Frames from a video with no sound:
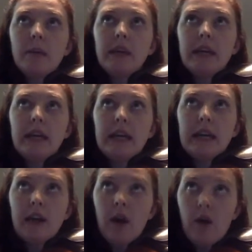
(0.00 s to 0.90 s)

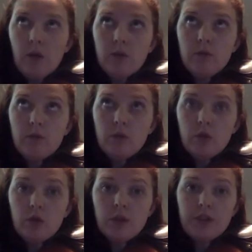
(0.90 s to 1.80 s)
piano,
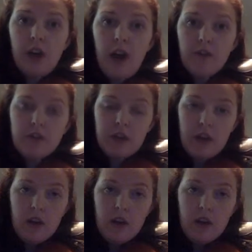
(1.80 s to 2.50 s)
or soft,